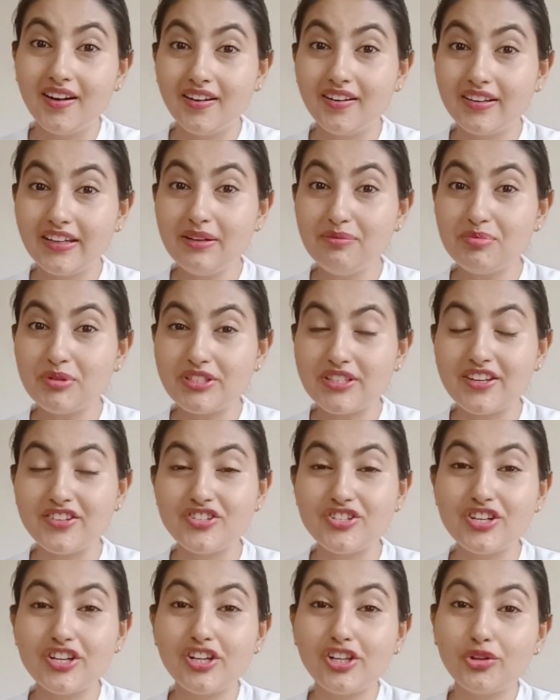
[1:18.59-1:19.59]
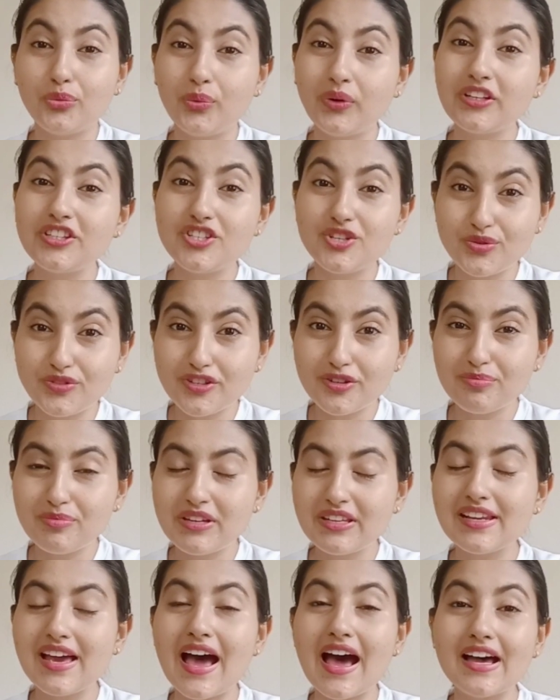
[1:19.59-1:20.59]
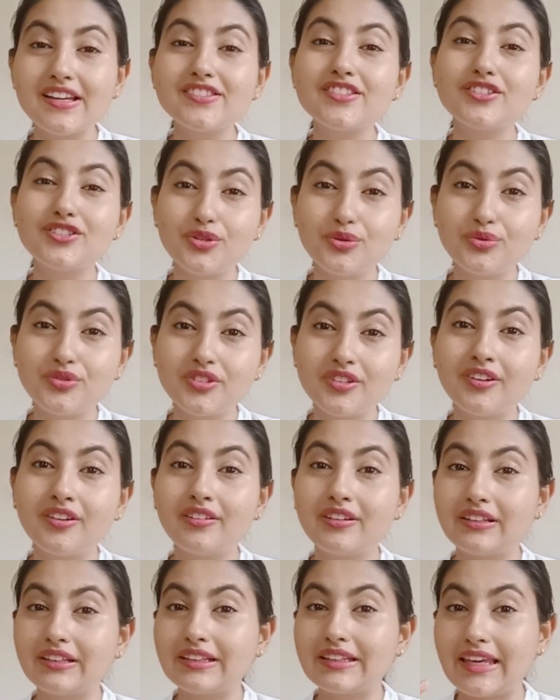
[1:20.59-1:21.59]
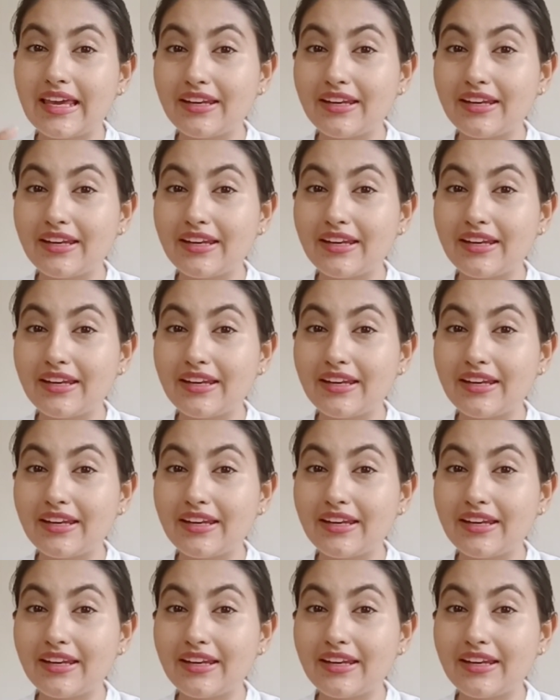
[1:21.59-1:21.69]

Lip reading: Earning potential with Tutorbin as a tutor